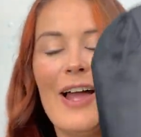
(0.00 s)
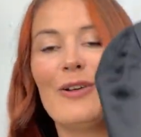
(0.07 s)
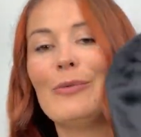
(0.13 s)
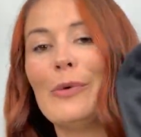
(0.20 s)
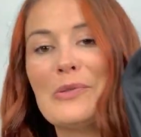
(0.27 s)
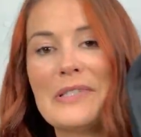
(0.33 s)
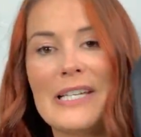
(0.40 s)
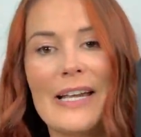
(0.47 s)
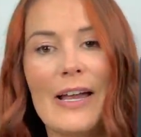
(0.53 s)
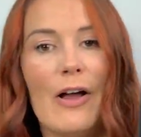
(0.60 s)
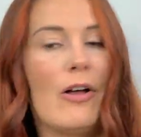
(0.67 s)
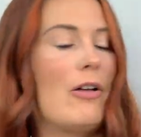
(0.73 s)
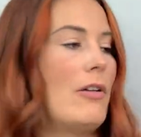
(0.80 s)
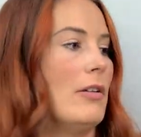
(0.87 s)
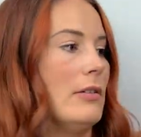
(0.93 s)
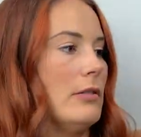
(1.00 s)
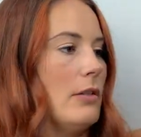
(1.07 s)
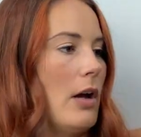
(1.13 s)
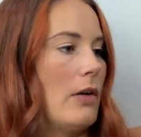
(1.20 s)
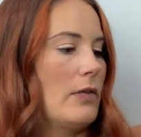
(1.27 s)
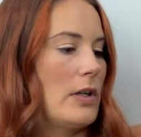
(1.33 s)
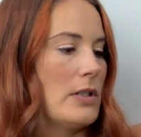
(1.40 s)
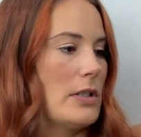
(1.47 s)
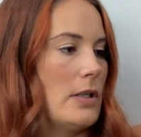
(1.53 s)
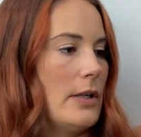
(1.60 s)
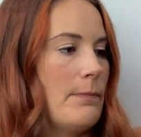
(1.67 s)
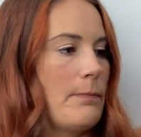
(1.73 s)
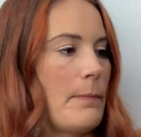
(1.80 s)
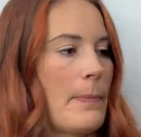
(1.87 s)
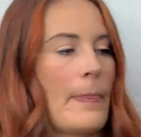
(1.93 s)
I won't say all, obviously,
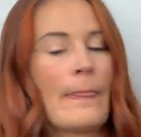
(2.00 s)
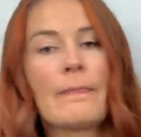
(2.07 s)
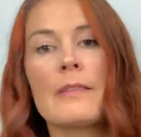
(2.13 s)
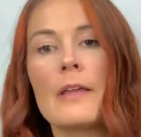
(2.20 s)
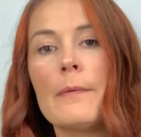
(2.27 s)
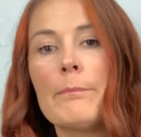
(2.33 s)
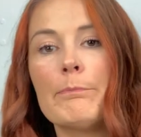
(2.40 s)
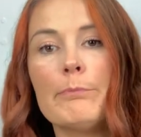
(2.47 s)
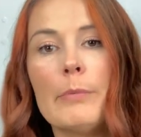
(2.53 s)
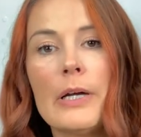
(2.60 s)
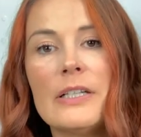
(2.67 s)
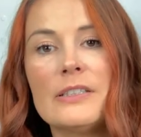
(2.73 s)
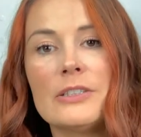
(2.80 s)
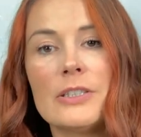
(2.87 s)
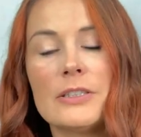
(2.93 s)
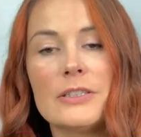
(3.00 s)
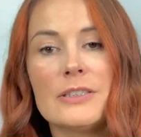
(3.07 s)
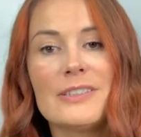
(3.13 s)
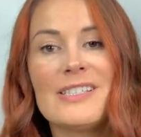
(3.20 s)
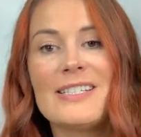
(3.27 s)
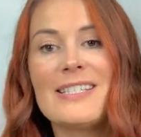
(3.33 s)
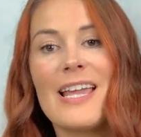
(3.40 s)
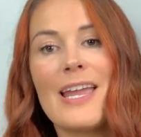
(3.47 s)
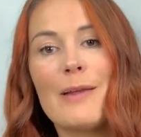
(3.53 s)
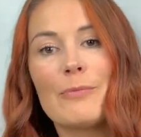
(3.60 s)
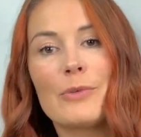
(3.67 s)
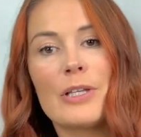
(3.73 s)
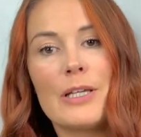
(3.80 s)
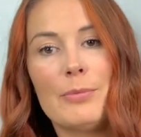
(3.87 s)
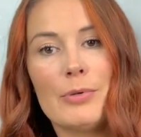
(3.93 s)
but it's just the same
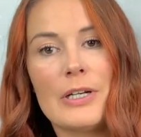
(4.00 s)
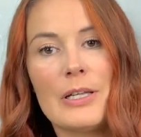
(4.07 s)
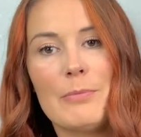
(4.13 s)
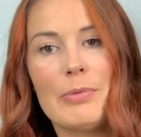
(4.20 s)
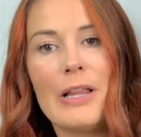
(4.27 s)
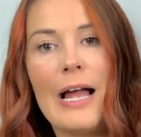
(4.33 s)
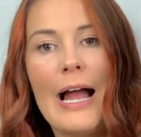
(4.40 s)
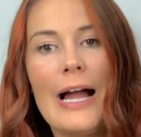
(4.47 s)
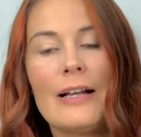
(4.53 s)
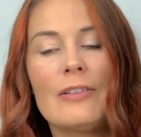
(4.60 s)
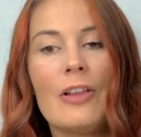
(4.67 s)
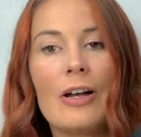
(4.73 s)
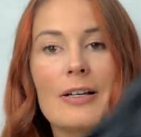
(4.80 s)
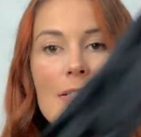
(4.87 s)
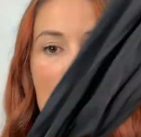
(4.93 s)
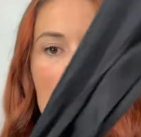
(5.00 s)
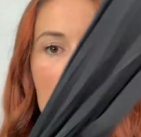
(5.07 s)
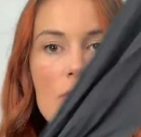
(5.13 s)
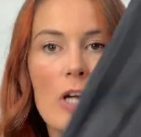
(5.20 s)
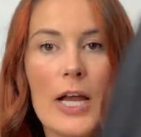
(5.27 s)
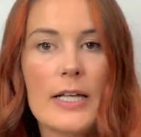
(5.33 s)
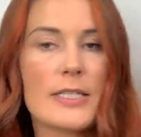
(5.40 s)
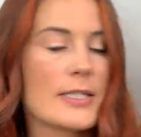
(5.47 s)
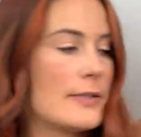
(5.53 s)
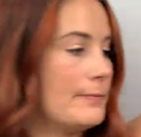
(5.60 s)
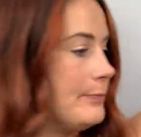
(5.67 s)
really pretty black long sleeve dress.